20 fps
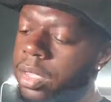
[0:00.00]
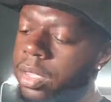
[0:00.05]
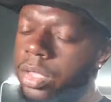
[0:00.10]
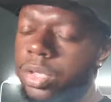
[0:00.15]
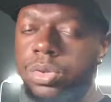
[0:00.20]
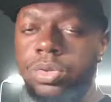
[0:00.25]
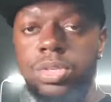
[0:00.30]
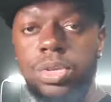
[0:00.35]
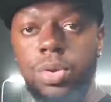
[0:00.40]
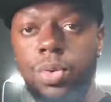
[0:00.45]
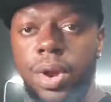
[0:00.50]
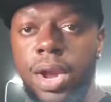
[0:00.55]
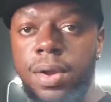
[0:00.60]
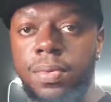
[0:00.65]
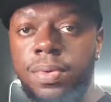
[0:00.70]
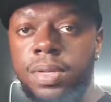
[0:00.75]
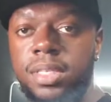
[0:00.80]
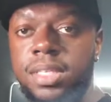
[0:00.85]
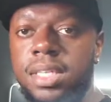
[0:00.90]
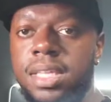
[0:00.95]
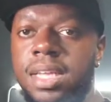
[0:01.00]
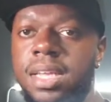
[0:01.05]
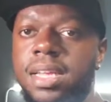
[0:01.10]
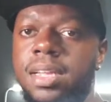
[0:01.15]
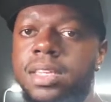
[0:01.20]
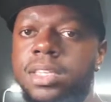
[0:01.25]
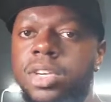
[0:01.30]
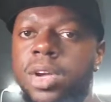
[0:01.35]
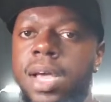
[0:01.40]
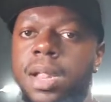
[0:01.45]
use the gray ones, and
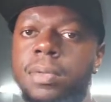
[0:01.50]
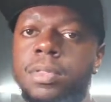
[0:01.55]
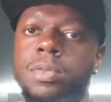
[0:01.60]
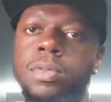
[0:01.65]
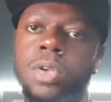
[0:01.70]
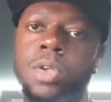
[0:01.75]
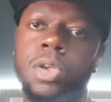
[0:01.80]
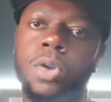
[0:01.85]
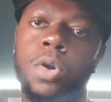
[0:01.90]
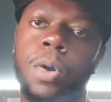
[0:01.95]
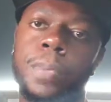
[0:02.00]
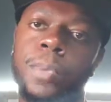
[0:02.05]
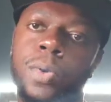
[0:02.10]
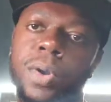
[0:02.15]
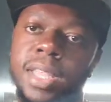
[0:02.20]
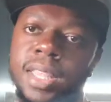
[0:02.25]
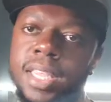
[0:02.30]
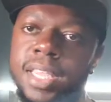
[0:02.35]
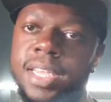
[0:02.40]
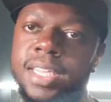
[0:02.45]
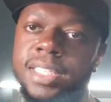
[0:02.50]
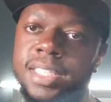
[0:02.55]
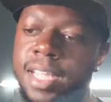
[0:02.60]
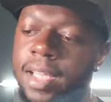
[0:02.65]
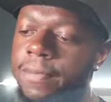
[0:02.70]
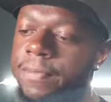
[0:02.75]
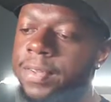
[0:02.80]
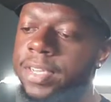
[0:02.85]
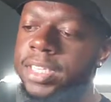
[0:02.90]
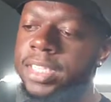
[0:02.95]
then try to incorporate these
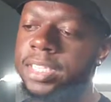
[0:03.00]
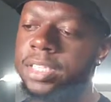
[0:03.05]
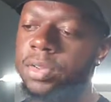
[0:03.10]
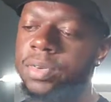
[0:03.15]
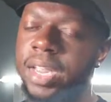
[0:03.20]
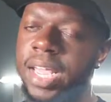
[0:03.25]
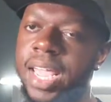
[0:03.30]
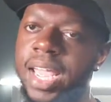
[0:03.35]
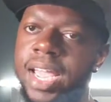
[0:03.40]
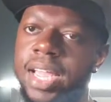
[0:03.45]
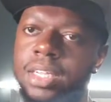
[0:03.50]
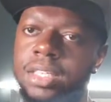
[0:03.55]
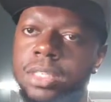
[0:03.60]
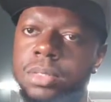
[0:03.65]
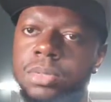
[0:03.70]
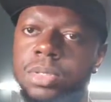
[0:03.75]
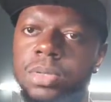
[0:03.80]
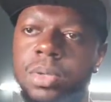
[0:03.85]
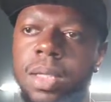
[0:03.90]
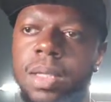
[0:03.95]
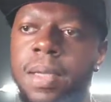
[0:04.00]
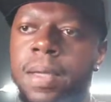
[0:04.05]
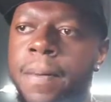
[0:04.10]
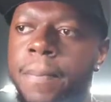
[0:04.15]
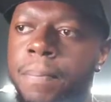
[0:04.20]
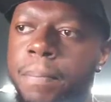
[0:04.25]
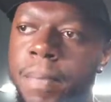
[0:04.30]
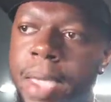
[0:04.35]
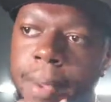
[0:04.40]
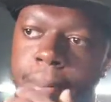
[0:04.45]
definitely just on the edge ups.
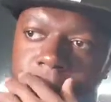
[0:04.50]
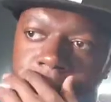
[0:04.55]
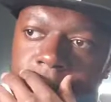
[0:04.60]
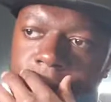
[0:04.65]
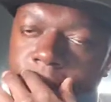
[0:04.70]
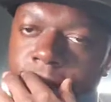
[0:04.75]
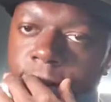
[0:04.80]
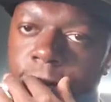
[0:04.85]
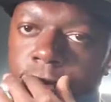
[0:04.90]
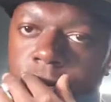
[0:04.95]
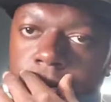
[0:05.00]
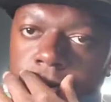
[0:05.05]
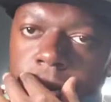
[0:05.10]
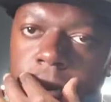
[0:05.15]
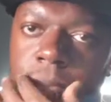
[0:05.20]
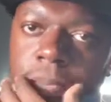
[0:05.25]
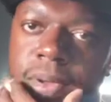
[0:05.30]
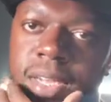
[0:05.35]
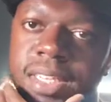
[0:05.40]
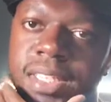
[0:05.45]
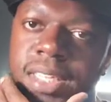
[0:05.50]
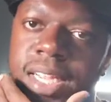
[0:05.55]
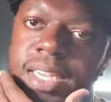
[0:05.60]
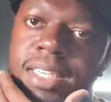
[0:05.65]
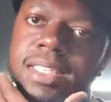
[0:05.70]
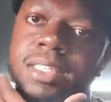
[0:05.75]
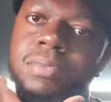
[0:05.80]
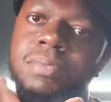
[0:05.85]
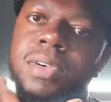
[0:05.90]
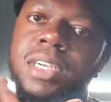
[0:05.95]
Maybe not use them on the
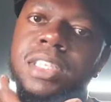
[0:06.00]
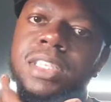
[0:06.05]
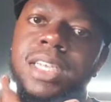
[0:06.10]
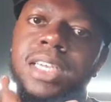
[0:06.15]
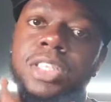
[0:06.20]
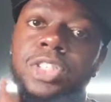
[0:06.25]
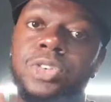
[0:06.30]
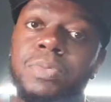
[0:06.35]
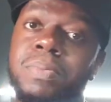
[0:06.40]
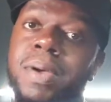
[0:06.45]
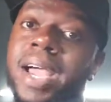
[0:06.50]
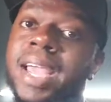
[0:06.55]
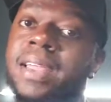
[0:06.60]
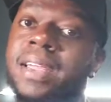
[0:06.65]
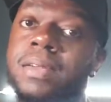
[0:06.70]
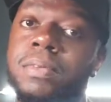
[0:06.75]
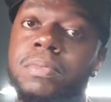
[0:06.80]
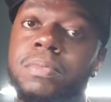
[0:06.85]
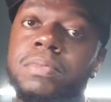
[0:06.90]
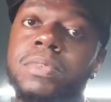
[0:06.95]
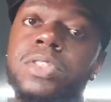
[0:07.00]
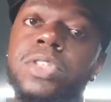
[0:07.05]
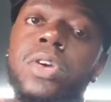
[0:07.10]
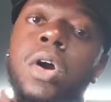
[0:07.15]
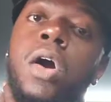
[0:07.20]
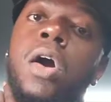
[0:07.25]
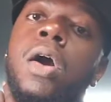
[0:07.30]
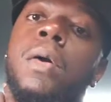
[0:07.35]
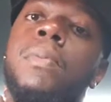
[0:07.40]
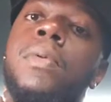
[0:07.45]
mustache as much, because you might
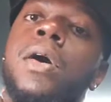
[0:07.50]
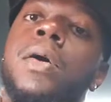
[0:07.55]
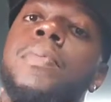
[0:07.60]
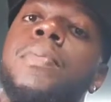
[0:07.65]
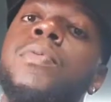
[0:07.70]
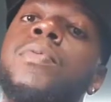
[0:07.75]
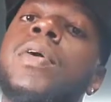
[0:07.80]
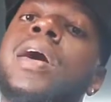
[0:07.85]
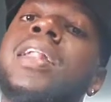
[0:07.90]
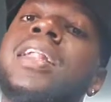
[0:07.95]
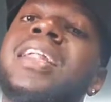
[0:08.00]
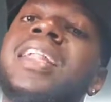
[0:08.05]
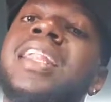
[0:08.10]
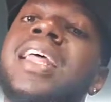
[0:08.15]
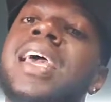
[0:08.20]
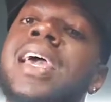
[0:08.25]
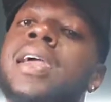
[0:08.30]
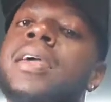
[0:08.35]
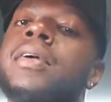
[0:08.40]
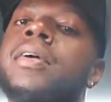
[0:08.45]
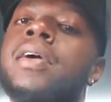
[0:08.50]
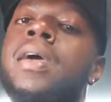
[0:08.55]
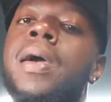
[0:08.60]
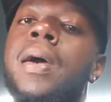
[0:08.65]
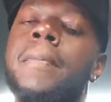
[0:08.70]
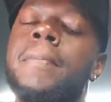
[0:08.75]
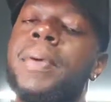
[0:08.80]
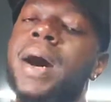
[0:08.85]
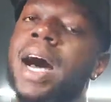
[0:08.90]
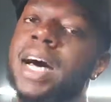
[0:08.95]
scar them up around the neck,
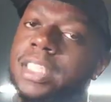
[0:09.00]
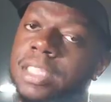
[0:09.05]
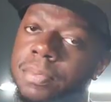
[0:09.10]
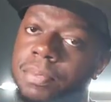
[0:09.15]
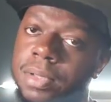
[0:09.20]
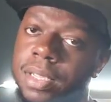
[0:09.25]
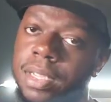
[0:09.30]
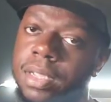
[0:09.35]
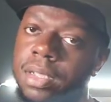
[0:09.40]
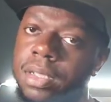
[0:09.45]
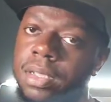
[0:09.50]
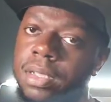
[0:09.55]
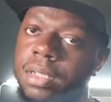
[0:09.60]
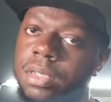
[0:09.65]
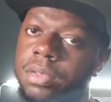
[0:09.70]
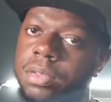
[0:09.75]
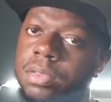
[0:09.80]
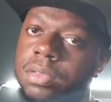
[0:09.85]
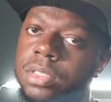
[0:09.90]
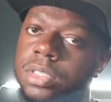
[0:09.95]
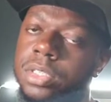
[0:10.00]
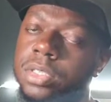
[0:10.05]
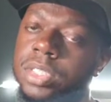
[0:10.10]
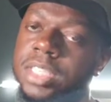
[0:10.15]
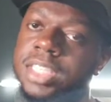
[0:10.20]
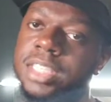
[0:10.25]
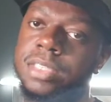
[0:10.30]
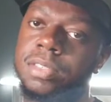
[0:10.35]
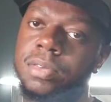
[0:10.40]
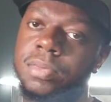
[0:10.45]
possibly. So
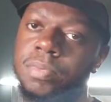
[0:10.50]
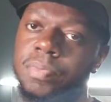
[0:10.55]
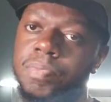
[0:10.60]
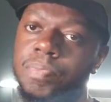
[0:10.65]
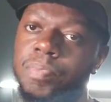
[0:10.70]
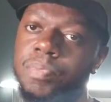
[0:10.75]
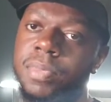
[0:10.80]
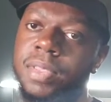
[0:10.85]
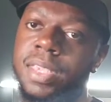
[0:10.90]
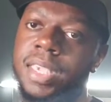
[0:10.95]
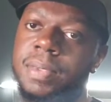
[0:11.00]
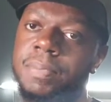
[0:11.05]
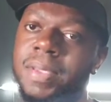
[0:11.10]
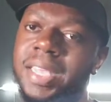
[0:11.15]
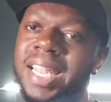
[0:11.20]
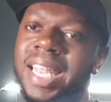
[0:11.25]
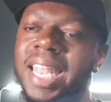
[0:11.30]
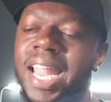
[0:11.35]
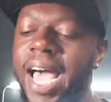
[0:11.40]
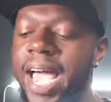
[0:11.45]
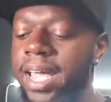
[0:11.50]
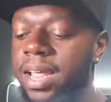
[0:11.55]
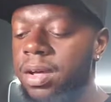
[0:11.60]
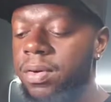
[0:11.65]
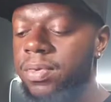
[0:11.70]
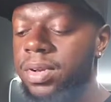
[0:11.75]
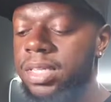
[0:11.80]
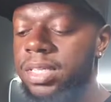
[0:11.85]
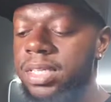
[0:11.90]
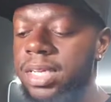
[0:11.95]
just be light
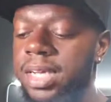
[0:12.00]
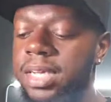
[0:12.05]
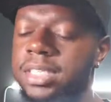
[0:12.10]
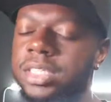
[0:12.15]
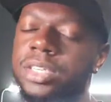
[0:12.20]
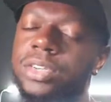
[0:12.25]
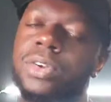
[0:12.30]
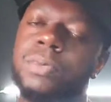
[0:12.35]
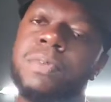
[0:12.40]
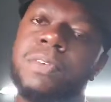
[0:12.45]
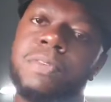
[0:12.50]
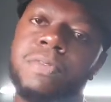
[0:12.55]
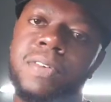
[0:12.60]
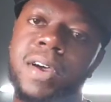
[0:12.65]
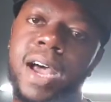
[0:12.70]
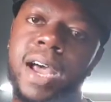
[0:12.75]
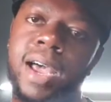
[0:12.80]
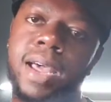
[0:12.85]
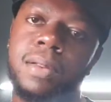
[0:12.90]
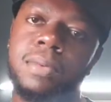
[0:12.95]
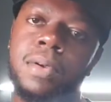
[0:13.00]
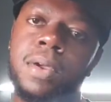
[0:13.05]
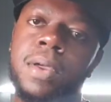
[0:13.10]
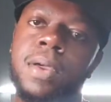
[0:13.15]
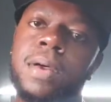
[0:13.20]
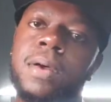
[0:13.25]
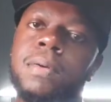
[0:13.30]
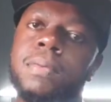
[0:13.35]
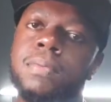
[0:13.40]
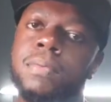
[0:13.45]
on the touch and you'll be fine.
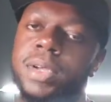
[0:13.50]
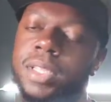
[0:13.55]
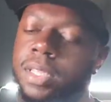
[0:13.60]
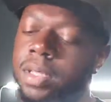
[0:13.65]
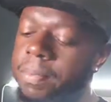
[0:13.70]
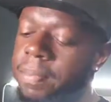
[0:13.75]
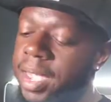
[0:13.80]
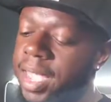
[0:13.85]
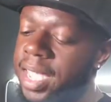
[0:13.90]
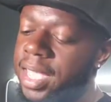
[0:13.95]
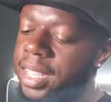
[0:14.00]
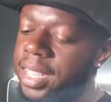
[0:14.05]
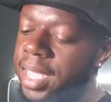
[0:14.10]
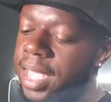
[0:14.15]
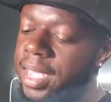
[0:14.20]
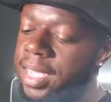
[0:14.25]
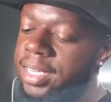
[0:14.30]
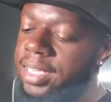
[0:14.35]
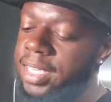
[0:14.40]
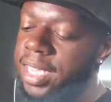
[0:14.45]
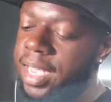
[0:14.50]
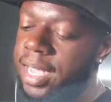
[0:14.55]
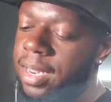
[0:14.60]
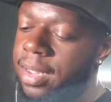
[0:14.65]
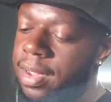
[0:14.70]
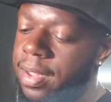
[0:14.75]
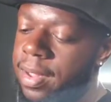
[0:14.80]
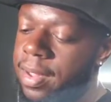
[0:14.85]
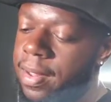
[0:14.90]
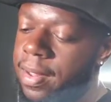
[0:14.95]
But the main thing is that